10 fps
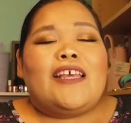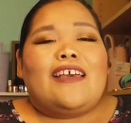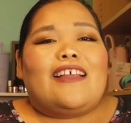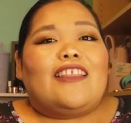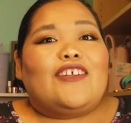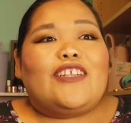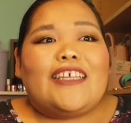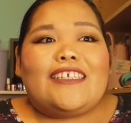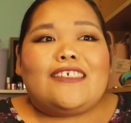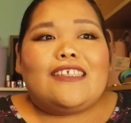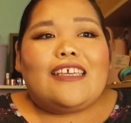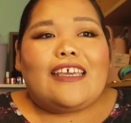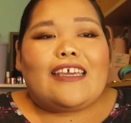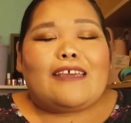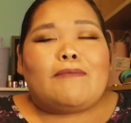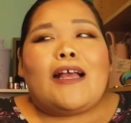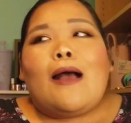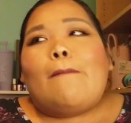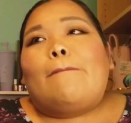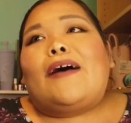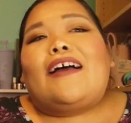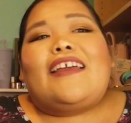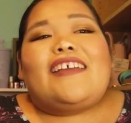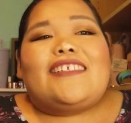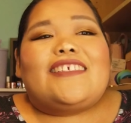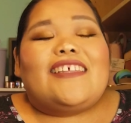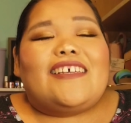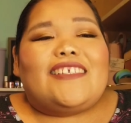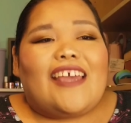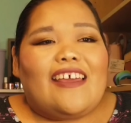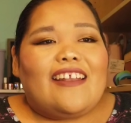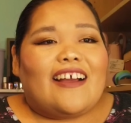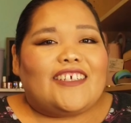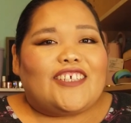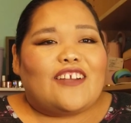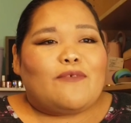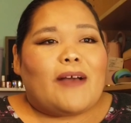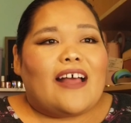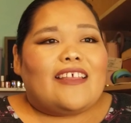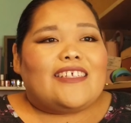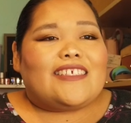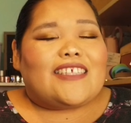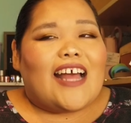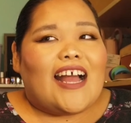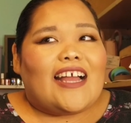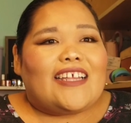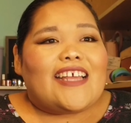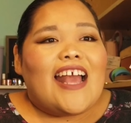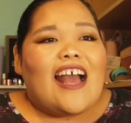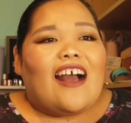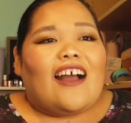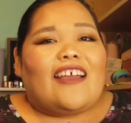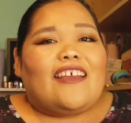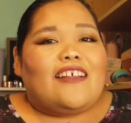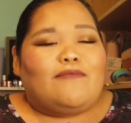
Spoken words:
a little late to the game, but it's the 10 eyeshadow palettes that I